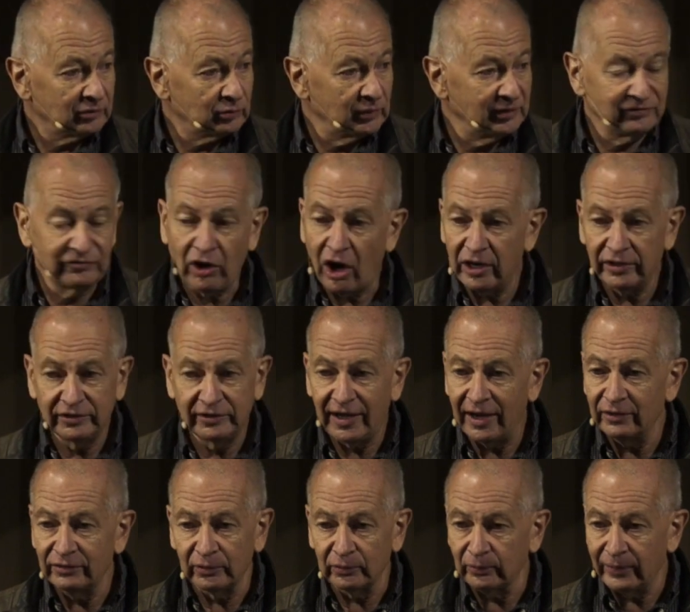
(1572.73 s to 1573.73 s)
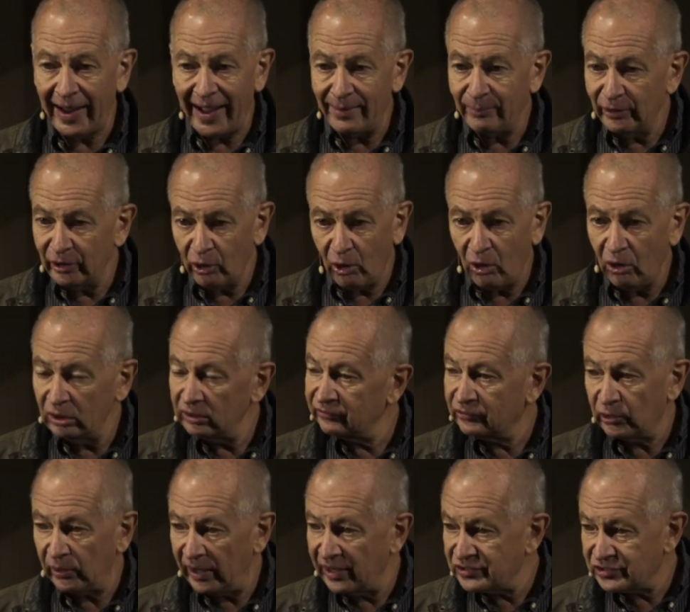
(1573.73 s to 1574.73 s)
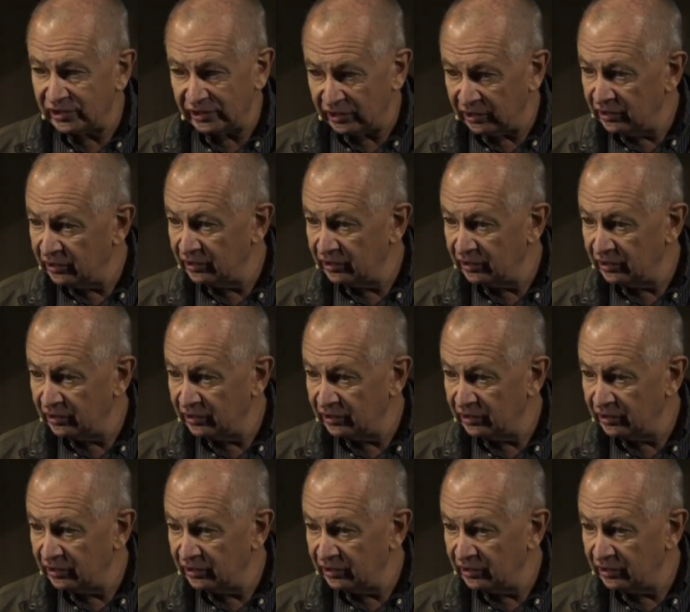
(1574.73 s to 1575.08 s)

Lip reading: We've gotten down the rabbit hole of crazy.